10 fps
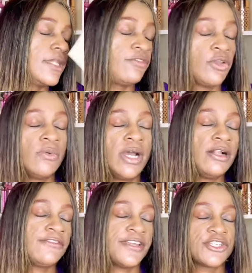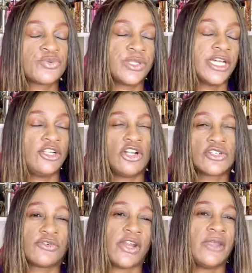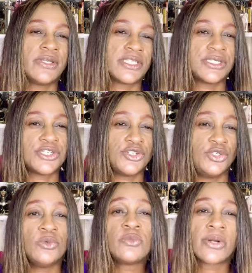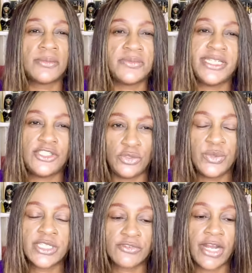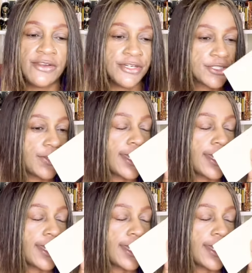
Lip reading: if you're well versed with a lot of fragrances, you will probably do this fragrance.